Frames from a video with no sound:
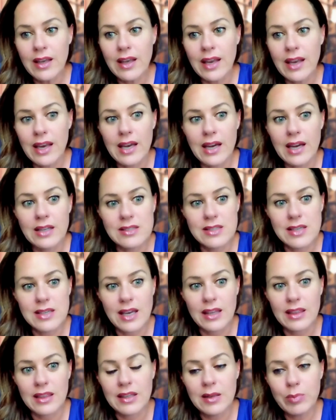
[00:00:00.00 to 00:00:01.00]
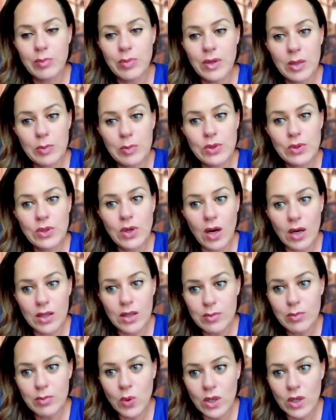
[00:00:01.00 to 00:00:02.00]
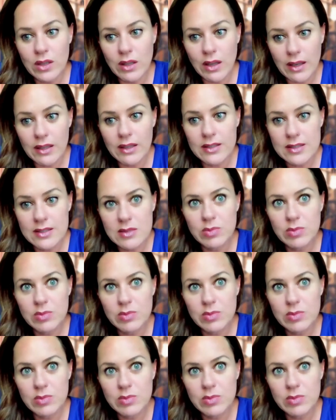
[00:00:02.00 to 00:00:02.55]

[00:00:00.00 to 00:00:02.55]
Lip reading: And I think people are more likely